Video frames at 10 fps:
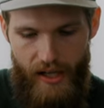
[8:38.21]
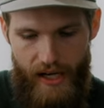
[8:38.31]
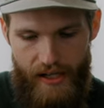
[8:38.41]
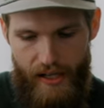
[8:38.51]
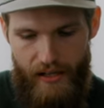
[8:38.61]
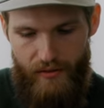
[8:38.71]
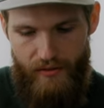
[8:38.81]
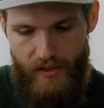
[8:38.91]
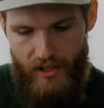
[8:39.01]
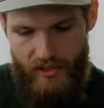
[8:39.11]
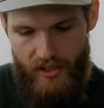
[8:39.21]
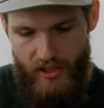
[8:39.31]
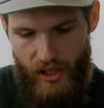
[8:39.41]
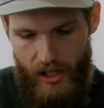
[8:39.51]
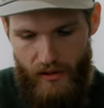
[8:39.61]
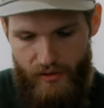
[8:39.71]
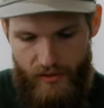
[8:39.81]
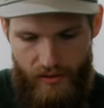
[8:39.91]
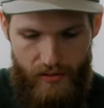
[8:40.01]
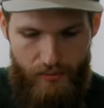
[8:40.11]
and then finish this off
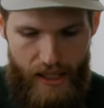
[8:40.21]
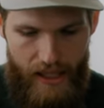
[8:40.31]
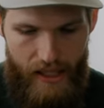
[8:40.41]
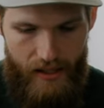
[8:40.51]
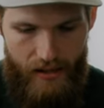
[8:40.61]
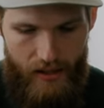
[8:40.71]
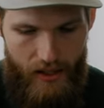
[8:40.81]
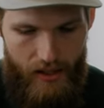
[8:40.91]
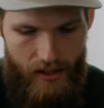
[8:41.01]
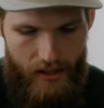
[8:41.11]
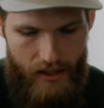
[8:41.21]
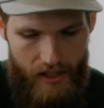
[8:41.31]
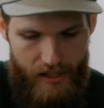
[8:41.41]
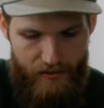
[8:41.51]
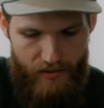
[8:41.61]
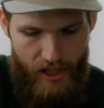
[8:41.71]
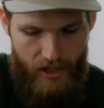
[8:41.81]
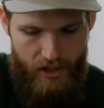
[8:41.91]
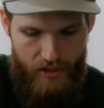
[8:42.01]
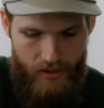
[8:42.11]
by getting it
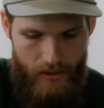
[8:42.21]
flush.